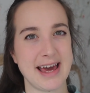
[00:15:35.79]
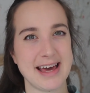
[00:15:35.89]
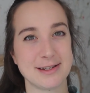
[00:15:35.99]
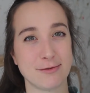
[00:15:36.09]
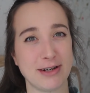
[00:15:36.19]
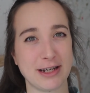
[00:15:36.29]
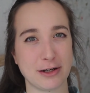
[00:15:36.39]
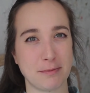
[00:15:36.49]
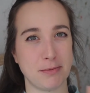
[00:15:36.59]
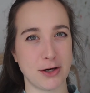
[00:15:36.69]
It is a really
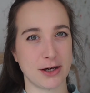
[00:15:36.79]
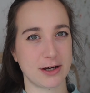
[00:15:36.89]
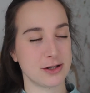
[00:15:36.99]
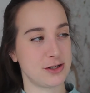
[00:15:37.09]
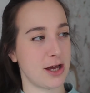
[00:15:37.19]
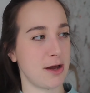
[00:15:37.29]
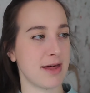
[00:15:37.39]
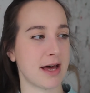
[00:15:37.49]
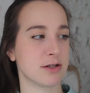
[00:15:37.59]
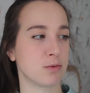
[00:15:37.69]
good book. So
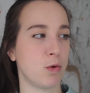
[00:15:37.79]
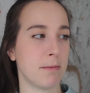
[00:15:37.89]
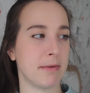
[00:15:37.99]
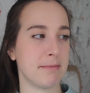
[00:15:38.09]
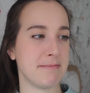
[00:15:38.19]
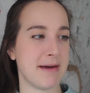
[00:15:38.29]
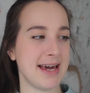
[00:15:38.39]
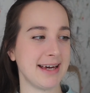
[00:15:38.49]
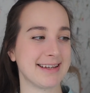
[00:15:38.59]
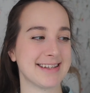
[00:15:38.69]
that's What Mummy
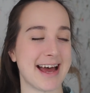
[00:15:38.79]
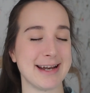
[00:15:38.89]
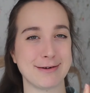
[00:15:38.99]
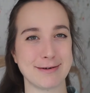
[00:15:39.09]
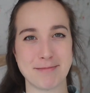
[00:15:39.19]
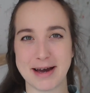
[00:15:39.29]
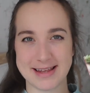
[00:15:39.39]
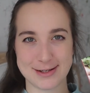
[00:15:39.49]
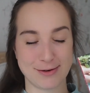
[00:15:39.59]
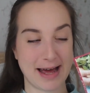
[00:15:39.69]
Makes, and you can buy
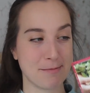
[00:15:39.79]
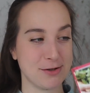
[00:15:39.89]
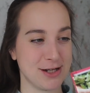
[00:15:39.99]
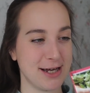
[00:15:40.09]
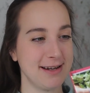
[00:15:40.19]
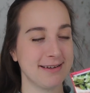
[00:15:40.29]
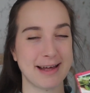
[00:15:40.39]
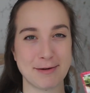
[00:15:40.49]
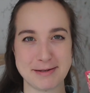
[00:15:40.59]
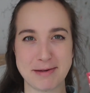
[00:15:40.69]
this on Amazon.
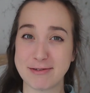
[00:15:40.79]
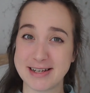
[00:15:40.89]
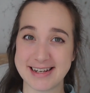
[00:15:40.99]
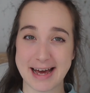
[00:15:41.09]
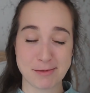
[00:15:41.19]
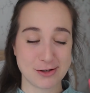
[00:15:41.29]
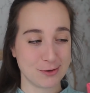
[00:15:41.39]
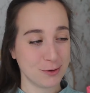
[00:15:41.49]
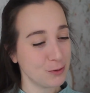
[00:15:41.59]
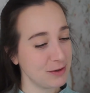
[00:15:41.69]
That was in my recent Amazon
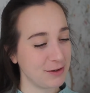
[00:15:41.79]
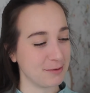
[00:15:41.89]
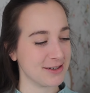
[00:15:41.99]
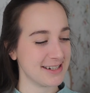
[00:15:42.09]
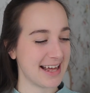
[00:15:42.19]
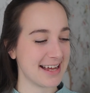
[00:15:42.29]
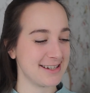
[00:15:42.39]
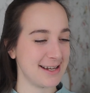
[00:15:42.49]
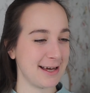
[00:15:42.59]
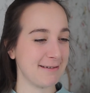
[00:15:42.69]
haul if you watched that
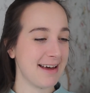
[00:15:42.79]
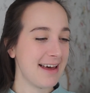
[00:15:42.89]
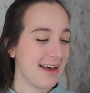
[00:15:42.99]
too.